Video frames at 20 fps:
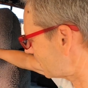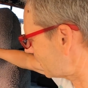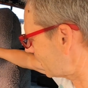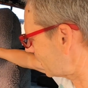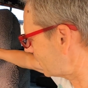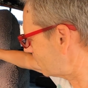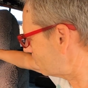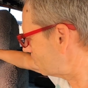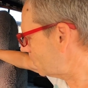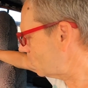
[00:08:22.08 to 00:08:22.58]
but
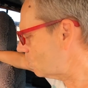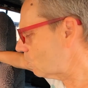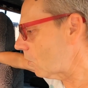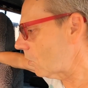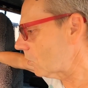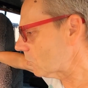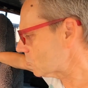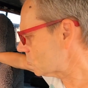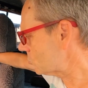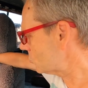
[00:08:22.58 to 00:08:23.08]
they can be
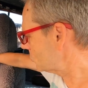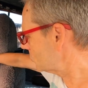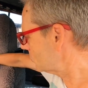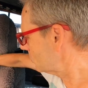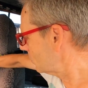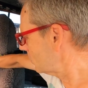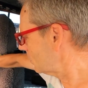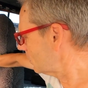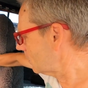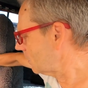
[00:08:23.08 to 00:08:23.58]
washed.
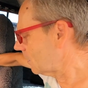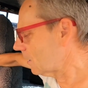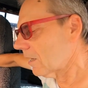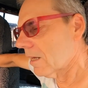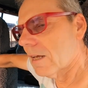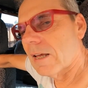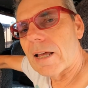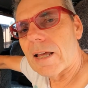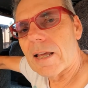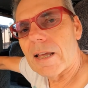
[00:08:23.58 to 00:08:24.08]

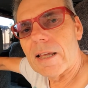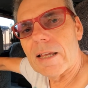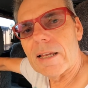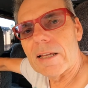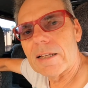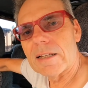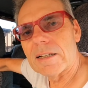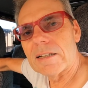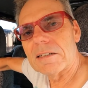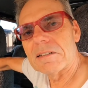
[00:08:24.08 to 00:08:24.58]

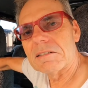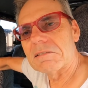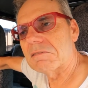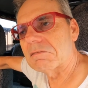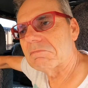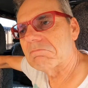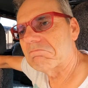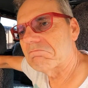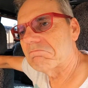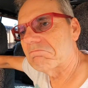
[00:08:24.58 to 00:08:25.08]

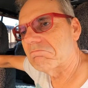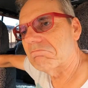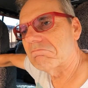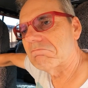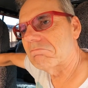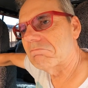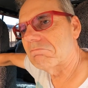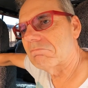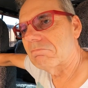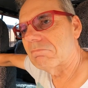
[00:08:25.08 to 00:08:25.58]
And
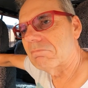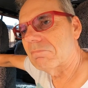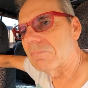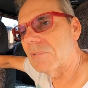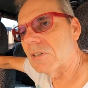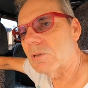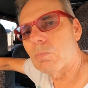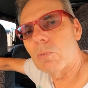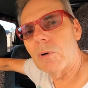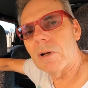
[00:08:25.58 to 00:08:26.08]

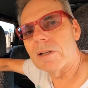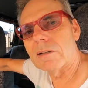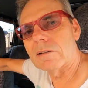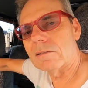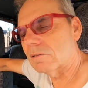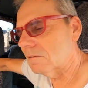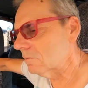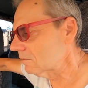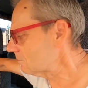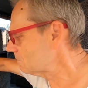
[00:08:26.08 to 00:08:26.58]
it's brilliant.